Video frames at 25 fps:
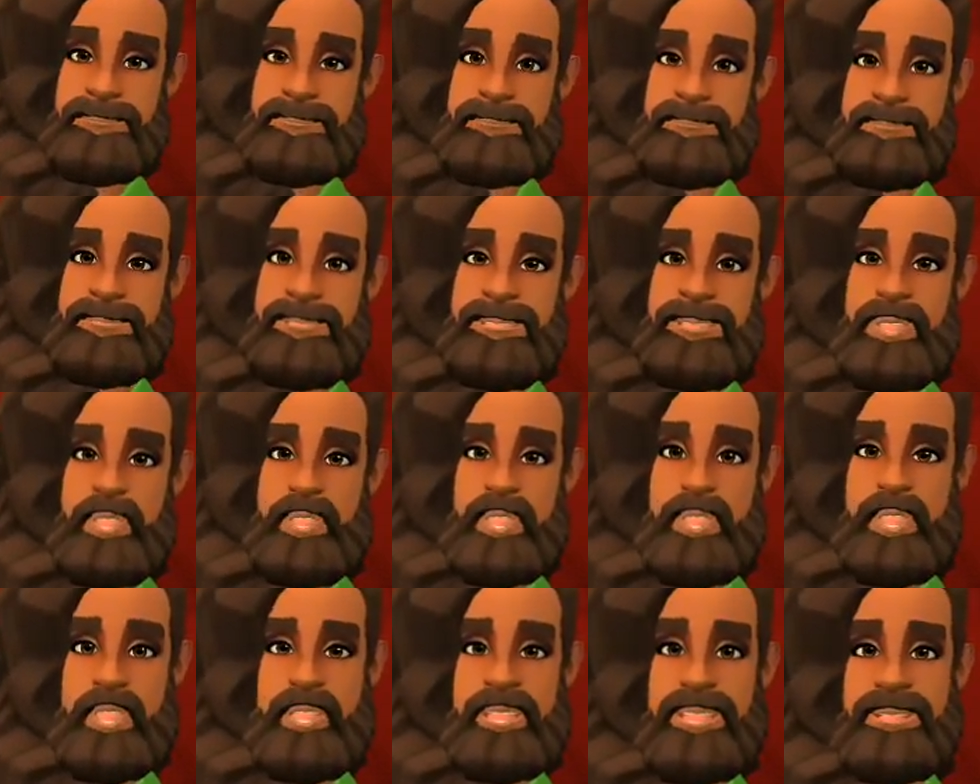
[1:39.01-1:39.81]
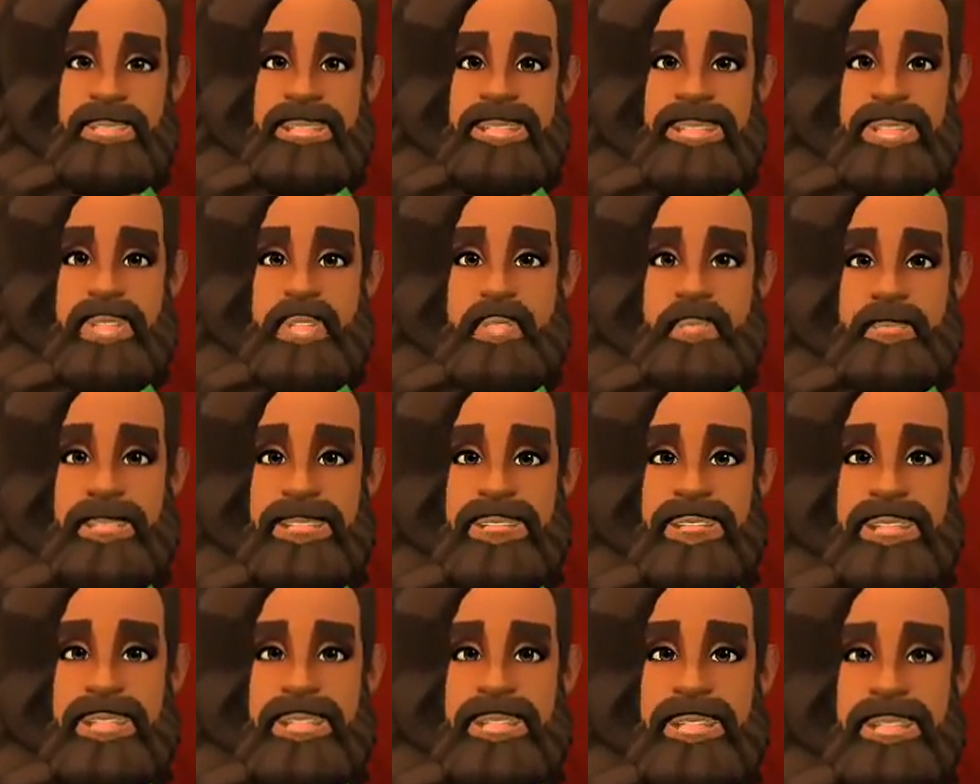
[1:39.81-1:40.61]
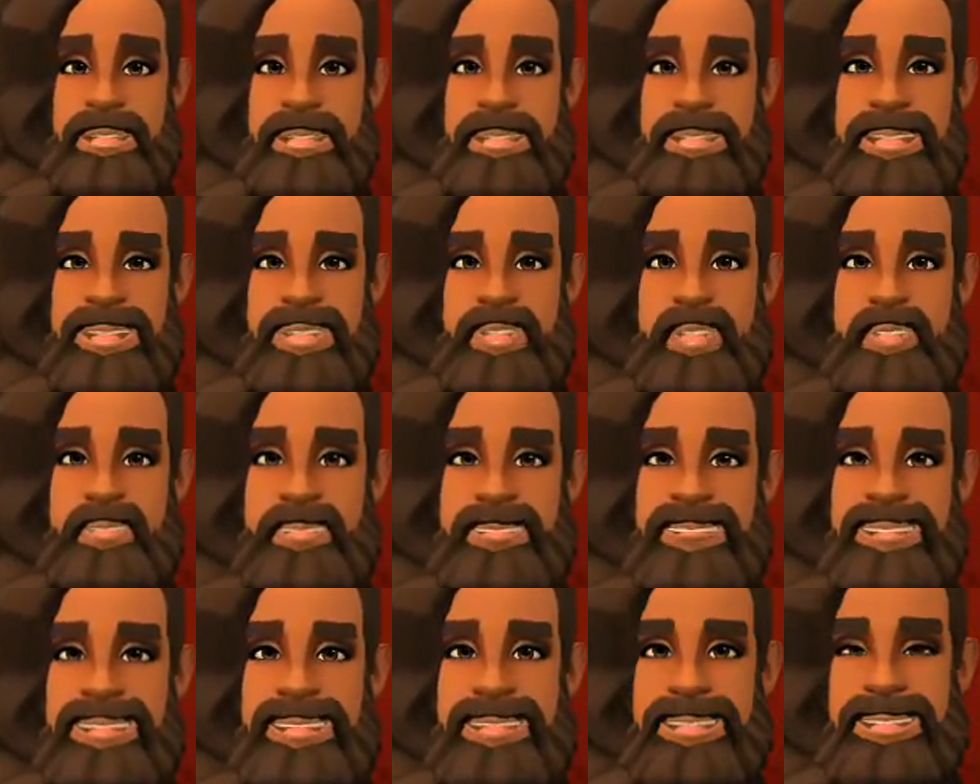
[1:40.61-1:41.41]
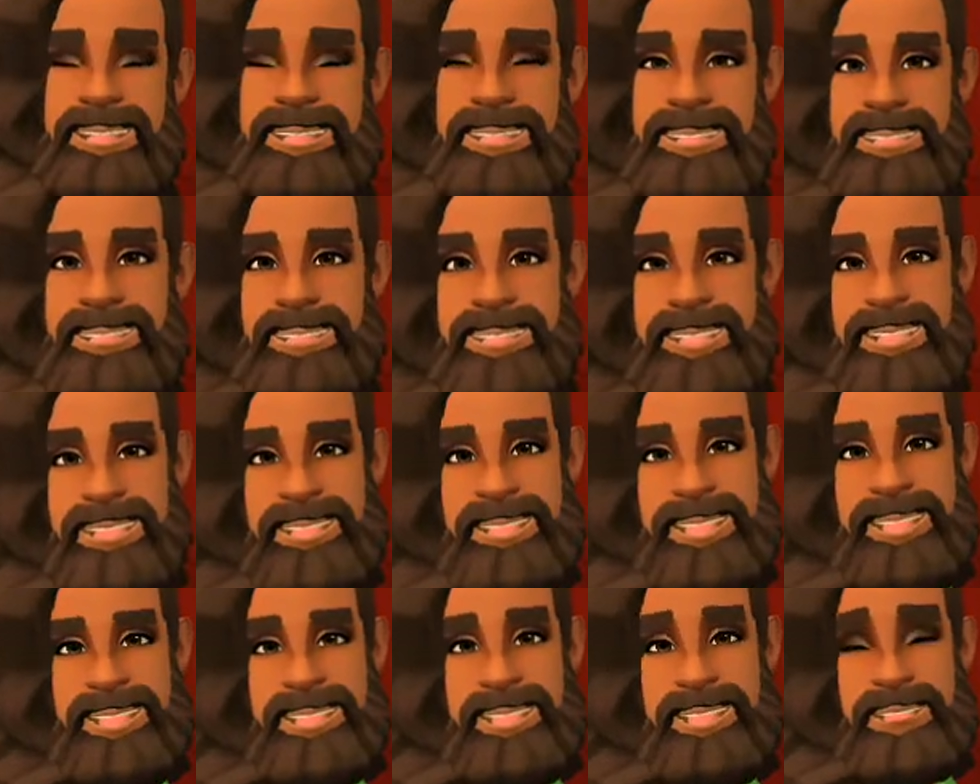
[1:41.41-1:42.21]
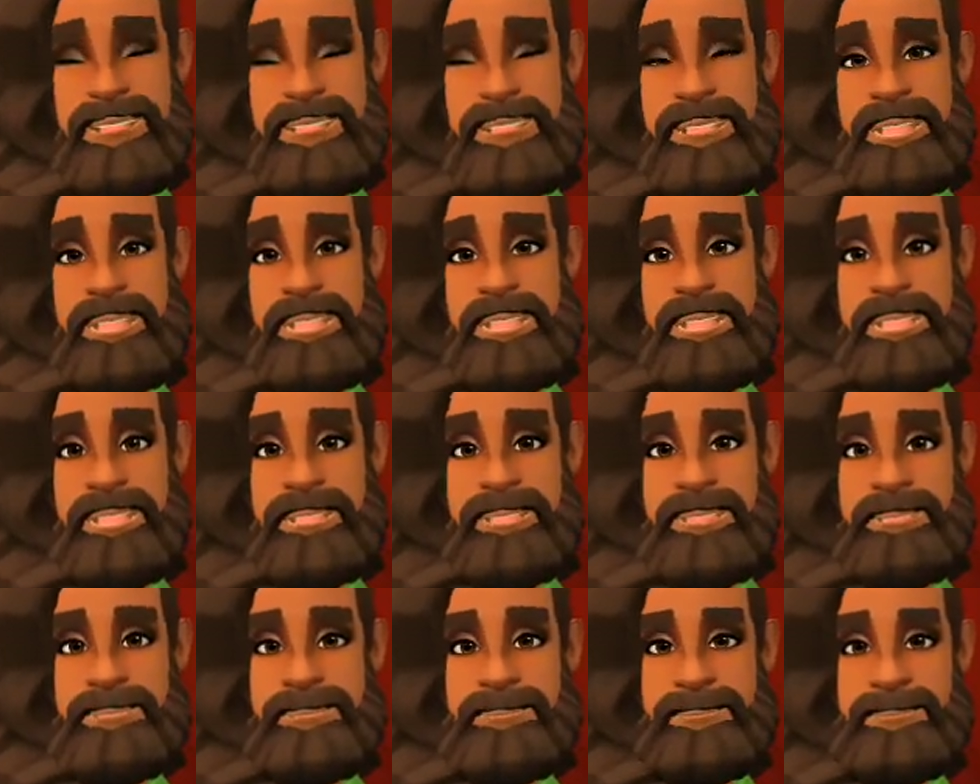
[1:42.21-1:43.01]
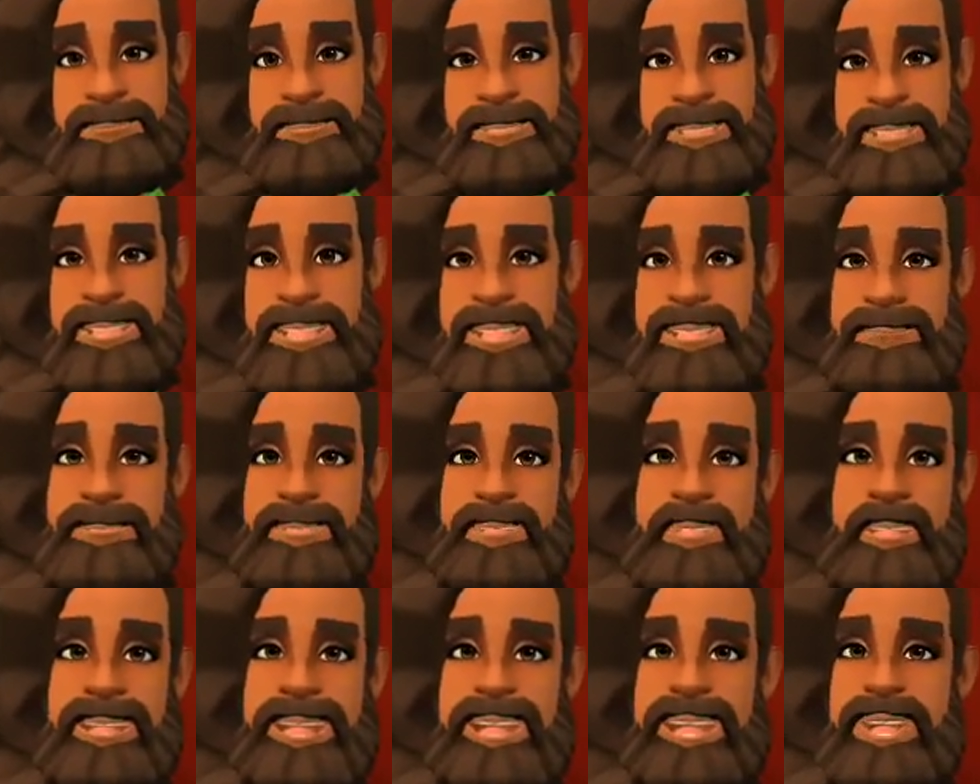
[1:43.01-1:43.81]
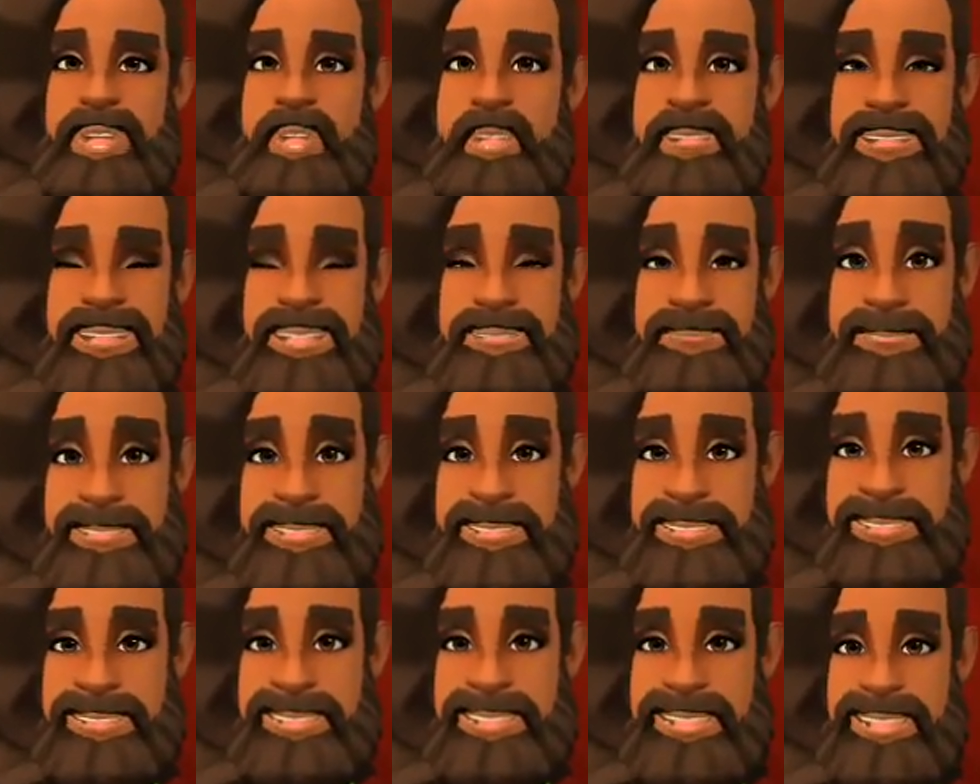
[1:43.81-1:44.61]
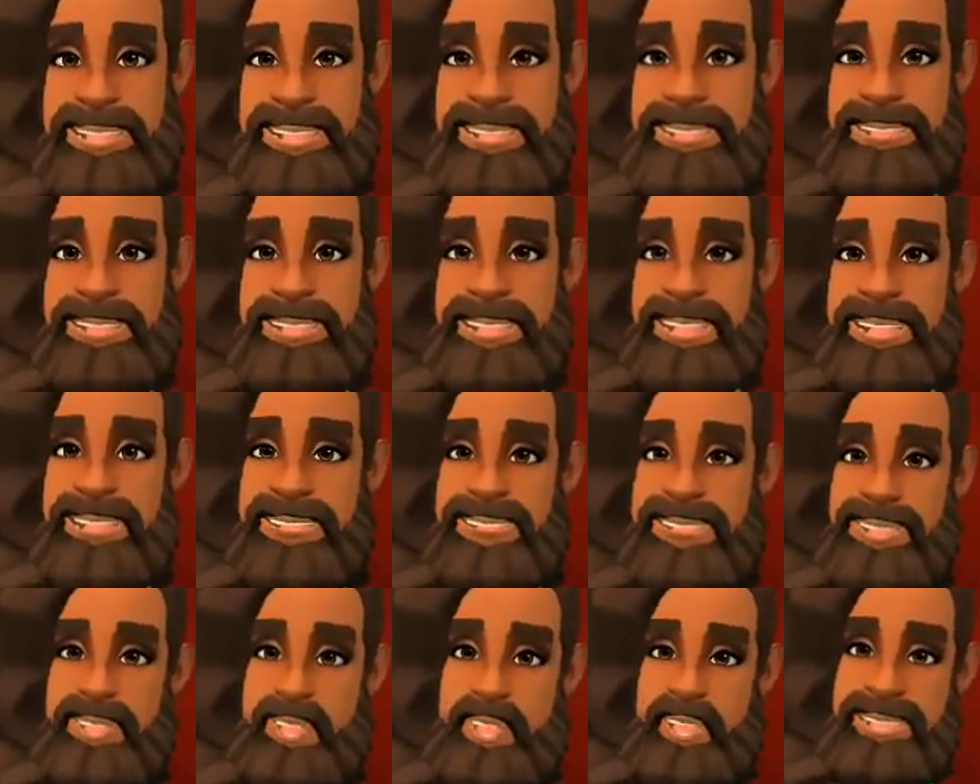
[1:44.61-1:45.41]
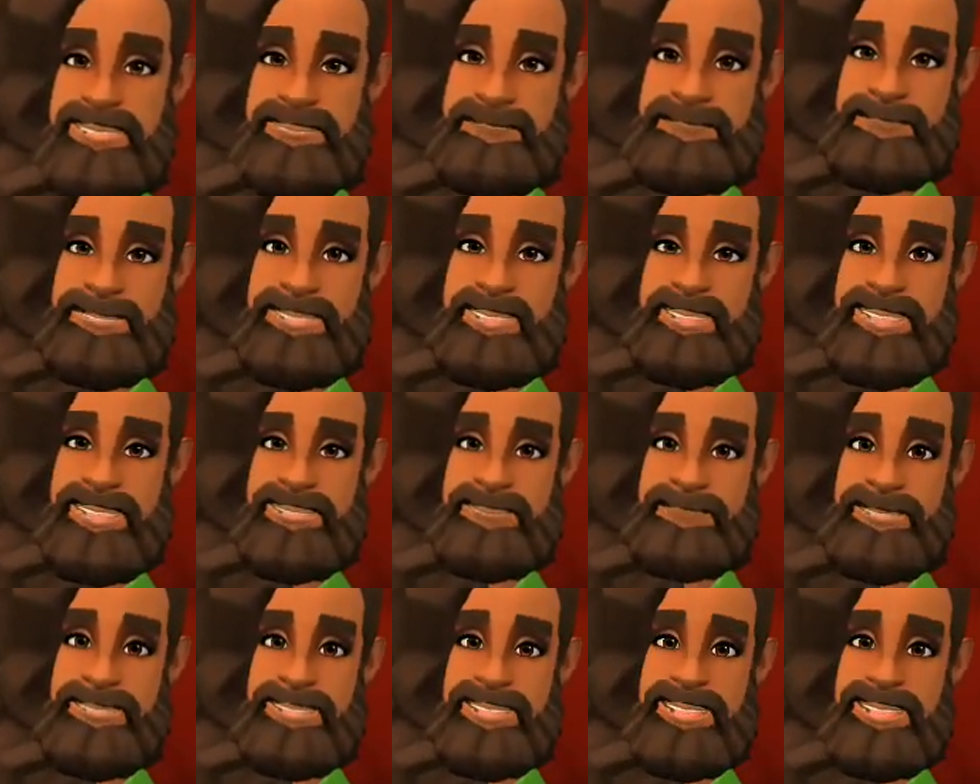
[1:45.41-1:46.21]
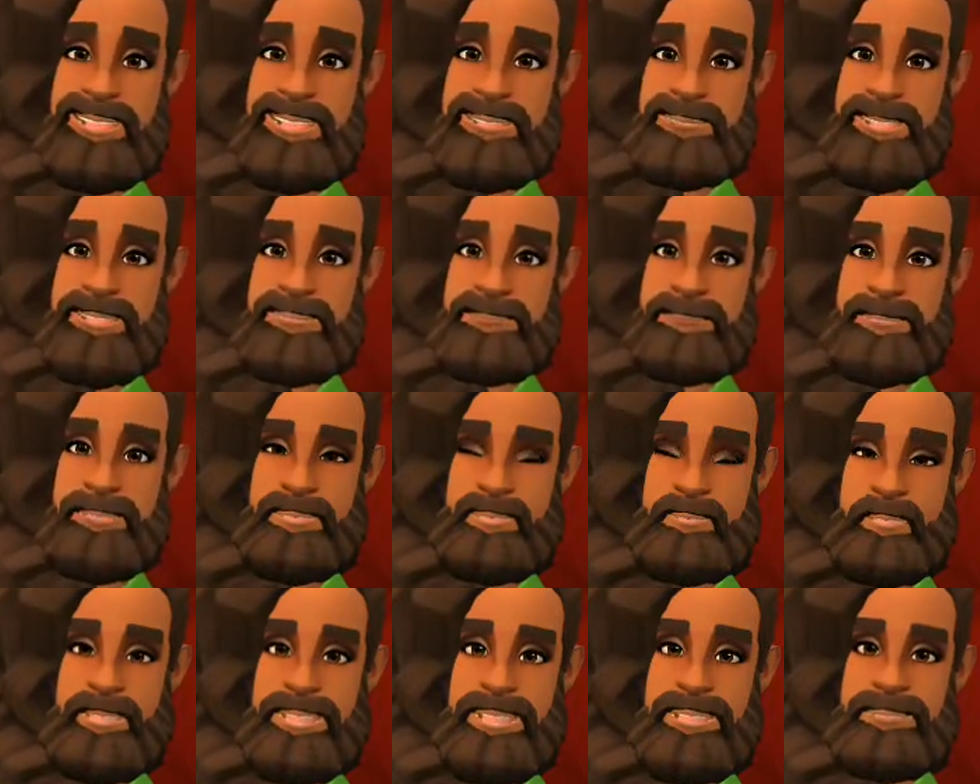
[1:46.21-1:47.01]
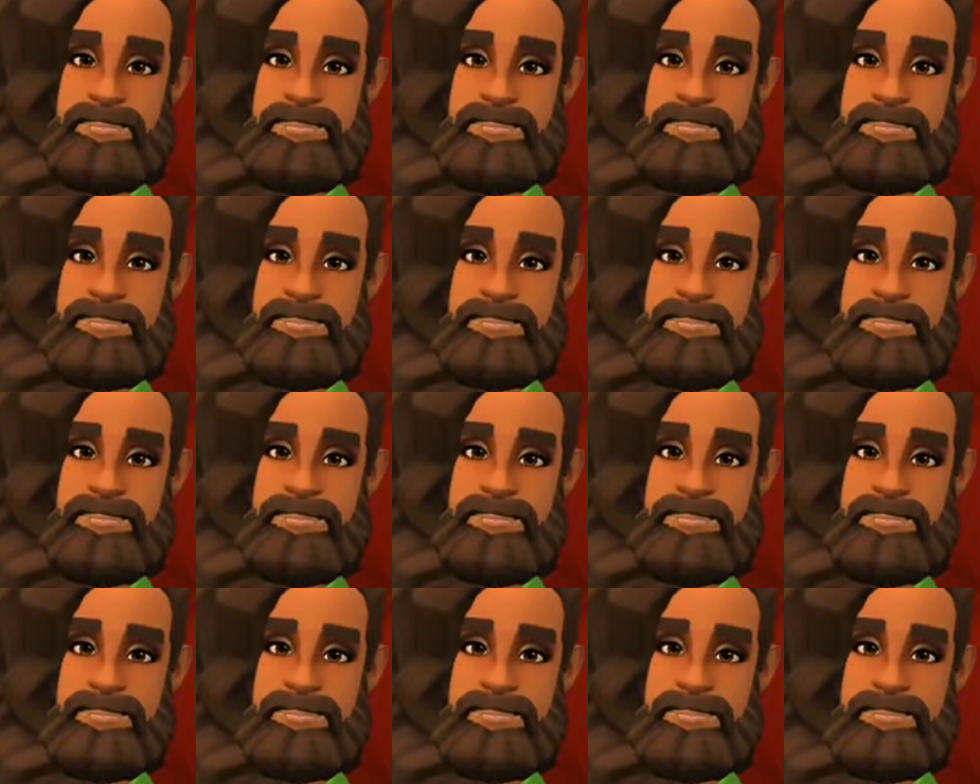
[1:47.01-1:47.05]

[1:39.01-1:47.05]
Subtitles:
Towards the copy phonetic stores of his egalitarian fakeness, his elbow leaned out of the blanket just enough to capture his melting proposal.